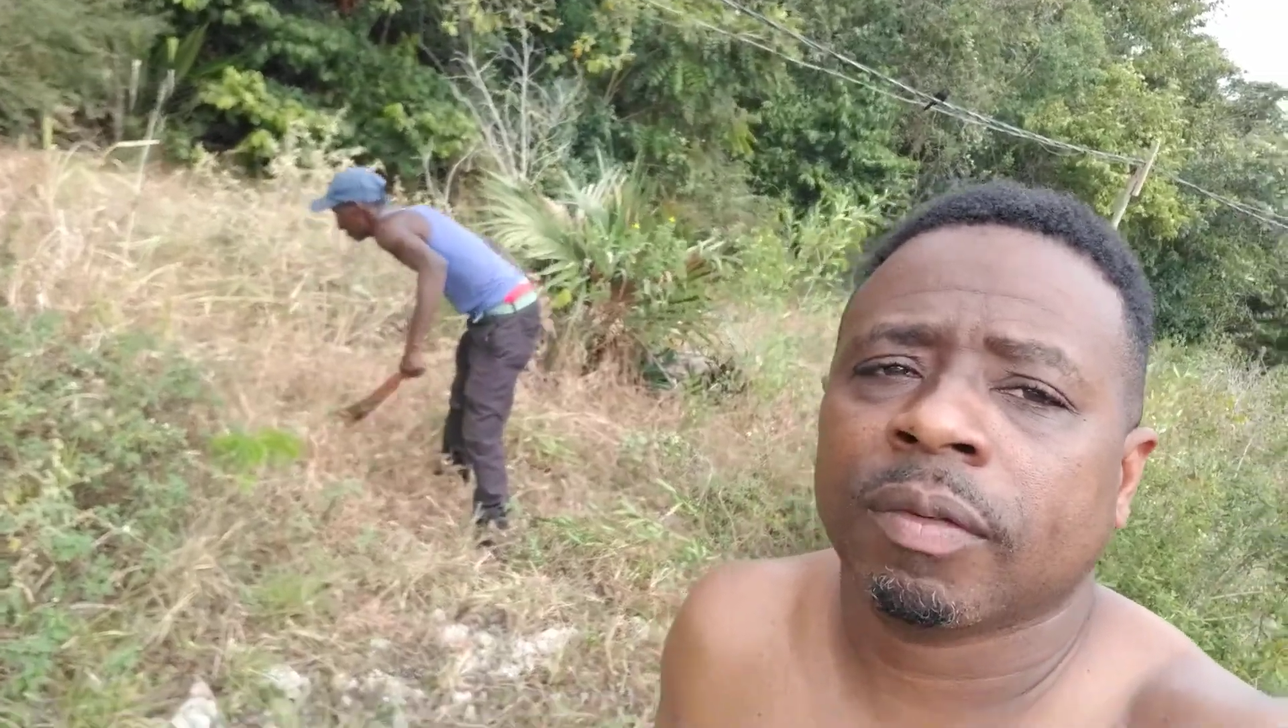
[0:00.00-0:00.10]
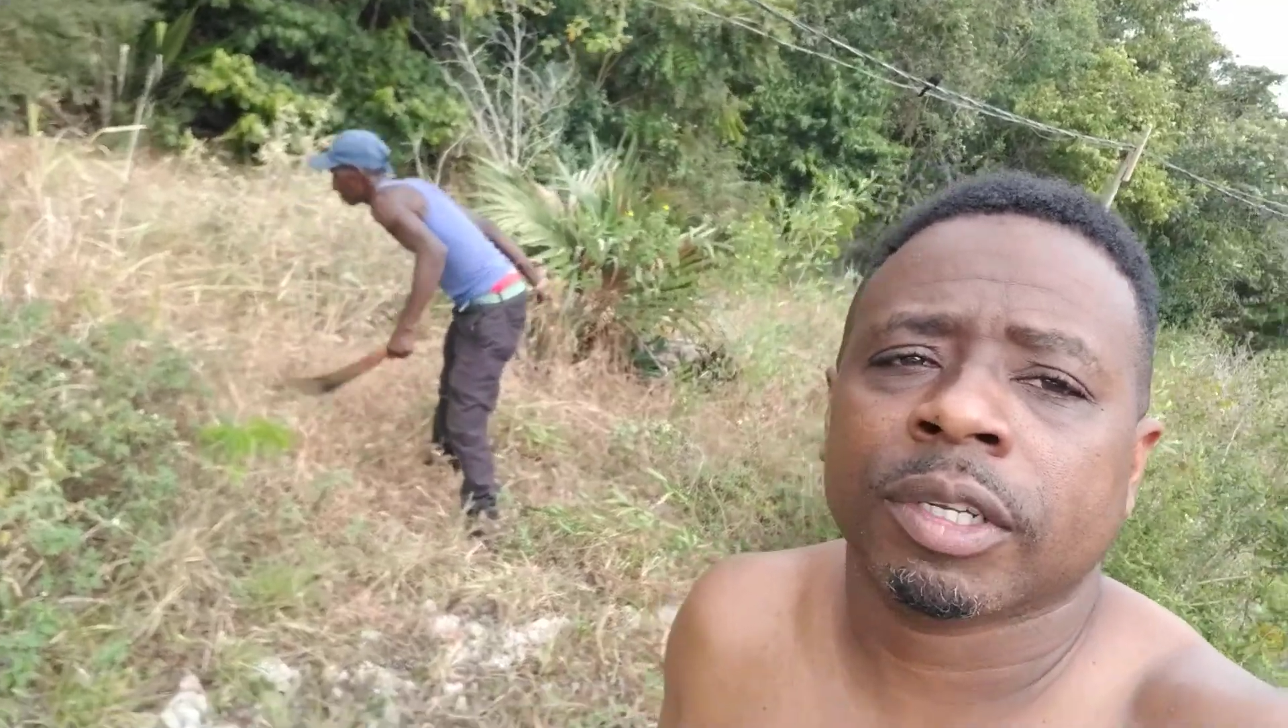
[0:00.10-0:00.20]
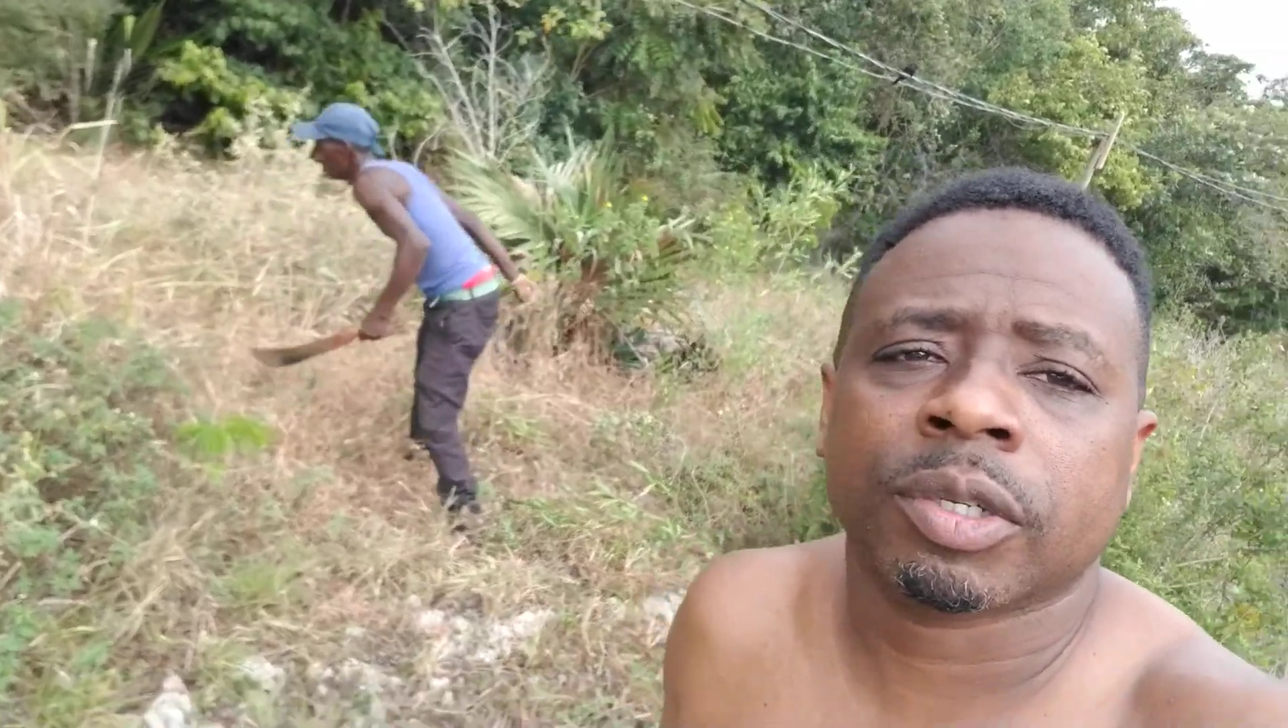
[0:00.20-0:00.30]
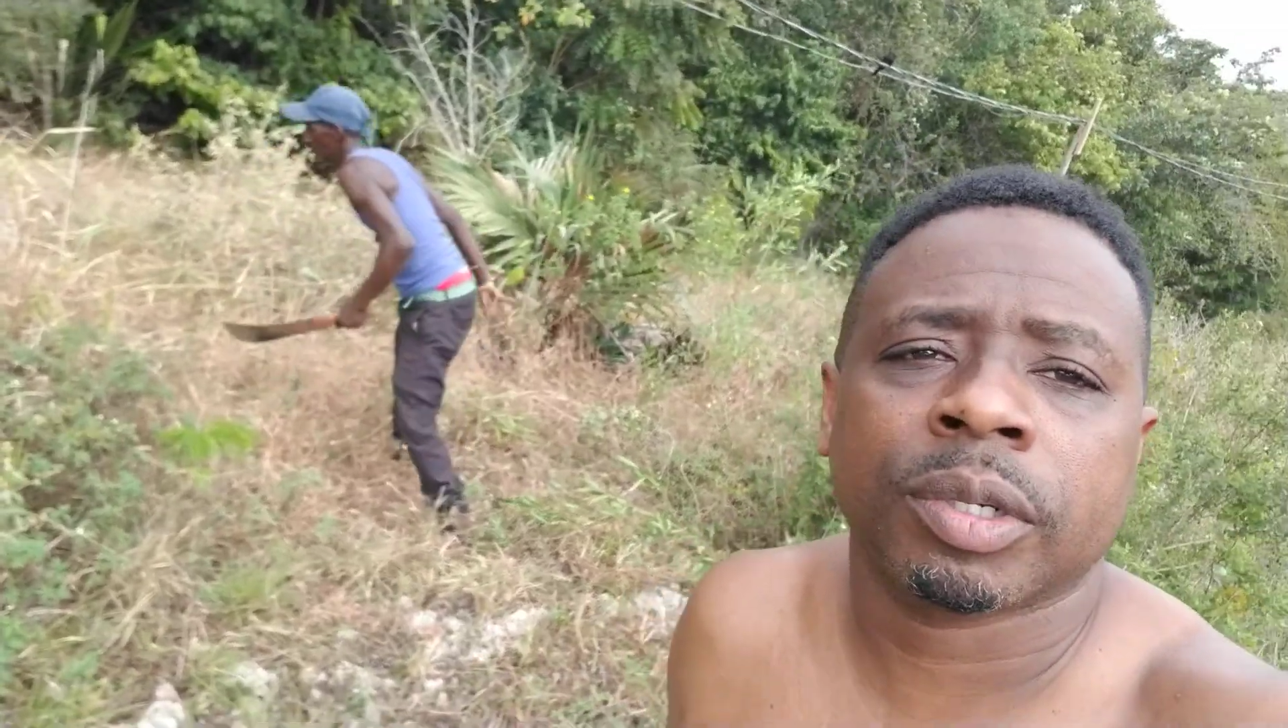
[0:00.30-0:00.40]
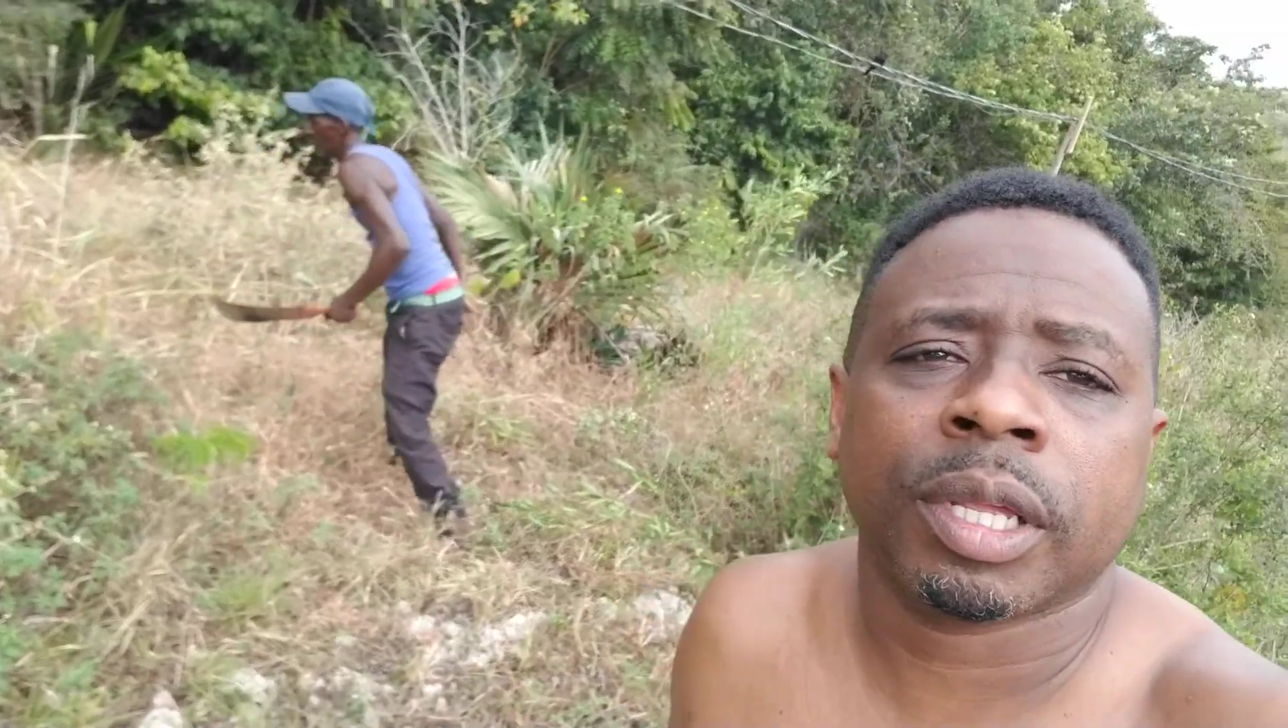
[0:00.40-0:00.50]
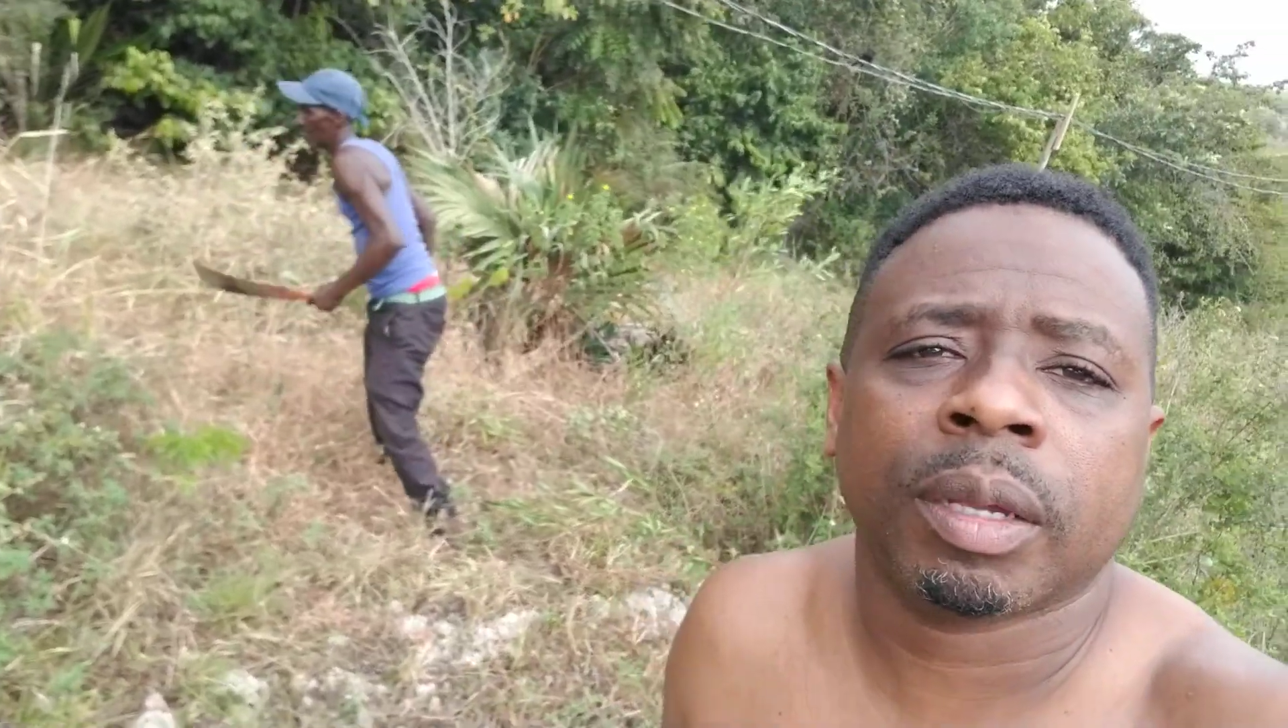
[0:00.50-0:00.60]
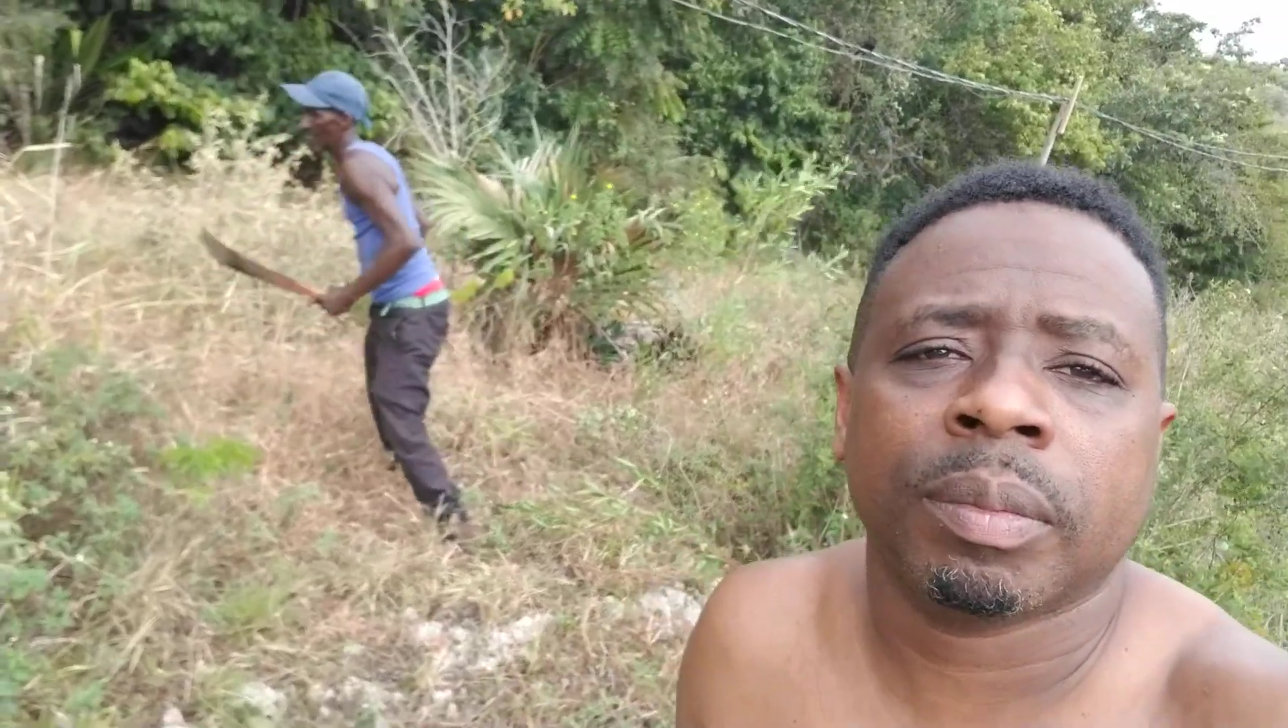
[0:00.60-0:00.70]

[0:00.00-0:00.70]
a tree there,